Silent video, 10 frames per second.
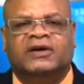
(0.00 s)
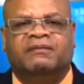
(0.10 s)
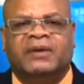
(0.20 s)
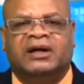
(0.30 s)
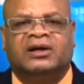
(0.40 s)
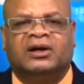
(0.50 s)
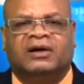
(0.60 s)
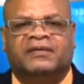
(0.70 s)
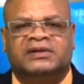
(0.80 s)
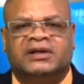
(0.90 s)
The details on
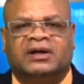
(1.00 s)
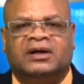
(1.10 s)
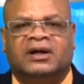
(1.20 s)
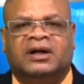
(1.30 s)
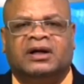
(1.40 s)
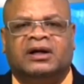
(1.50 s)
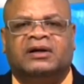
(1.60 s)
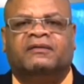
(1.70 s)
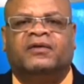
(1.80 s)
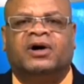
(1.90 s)
these stories and more
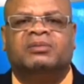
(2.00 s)
after the